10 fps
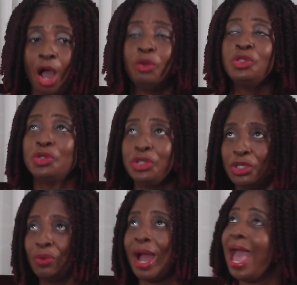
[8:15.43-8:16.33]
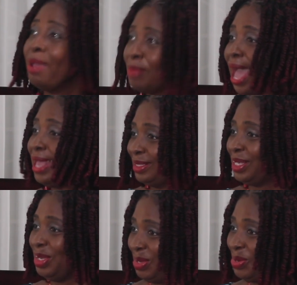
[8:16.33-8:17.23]
How do you? I'm
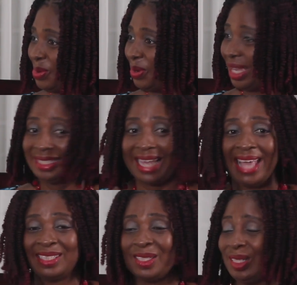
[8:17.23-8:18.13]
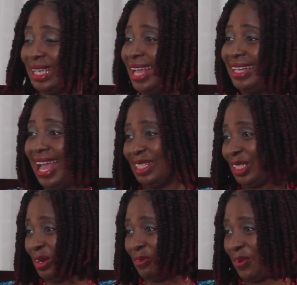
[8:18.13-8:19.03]
asking you because I still can't
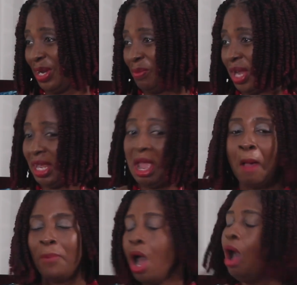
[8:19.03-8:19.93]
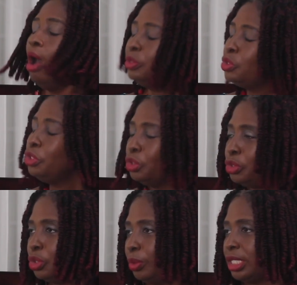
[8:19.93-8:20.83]
answer it for anybody. But how
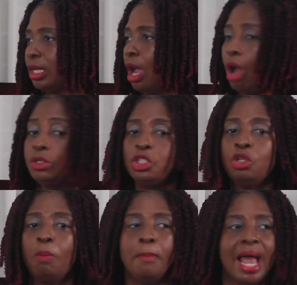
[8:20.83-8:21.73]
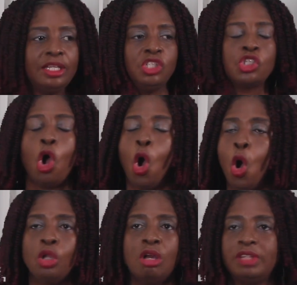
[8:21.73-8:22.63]
do you do it? How do you manage
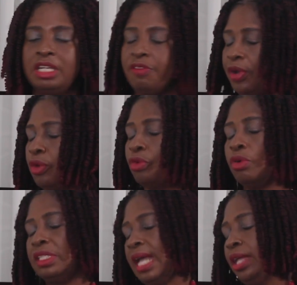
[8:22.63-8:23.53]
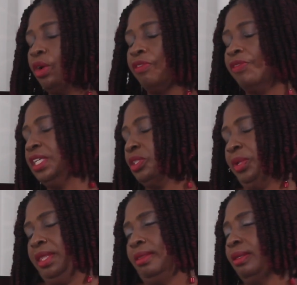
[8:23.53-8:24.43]
all of the different roles that you're
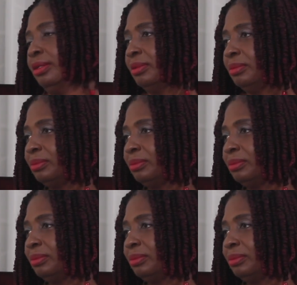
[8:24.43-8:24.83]
faced with?